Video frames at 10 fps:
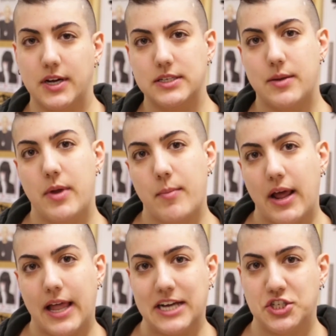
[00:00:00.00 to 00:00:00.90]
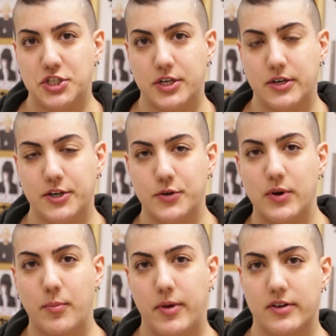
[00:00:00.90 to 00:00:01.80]
because I'm in my last year, you're
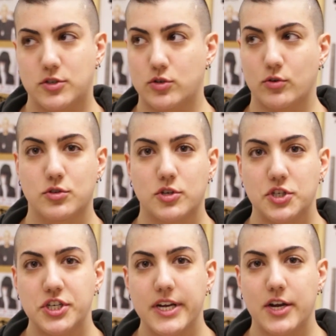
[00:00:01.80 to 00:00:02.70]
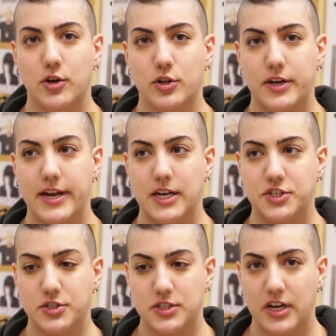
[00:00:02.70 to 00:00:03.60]
doing a bit of soul searching and you're looking
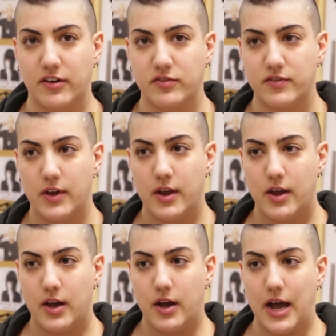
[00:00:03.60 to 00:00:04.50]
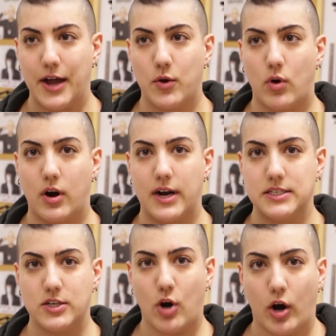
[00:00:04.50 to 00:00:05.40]
at yourself, how you are
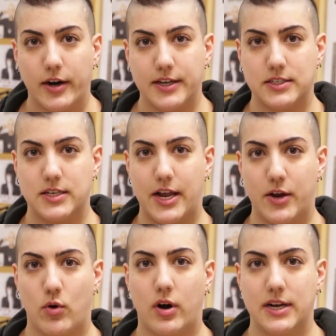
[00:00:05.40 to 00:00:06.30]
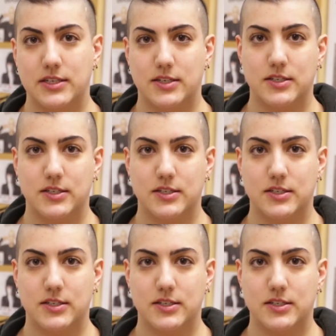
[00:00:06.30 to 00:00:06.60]
as an artist and how you are as a